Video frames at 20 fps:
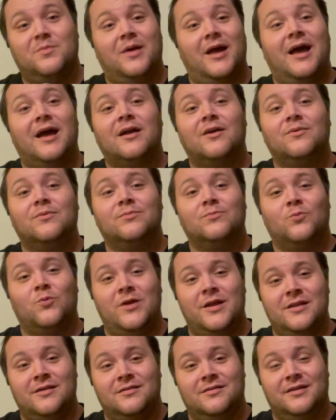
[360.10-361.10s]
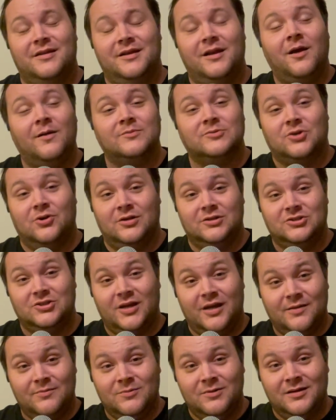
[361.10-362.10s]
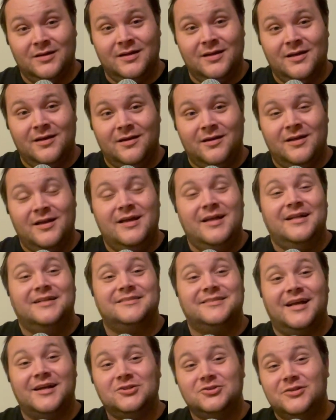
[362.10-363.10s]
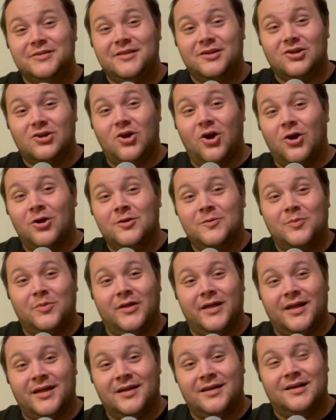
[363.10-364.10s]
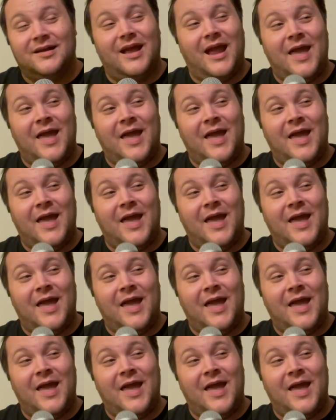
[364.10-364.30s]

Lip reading: back when it comes crunch time is actually the guard play.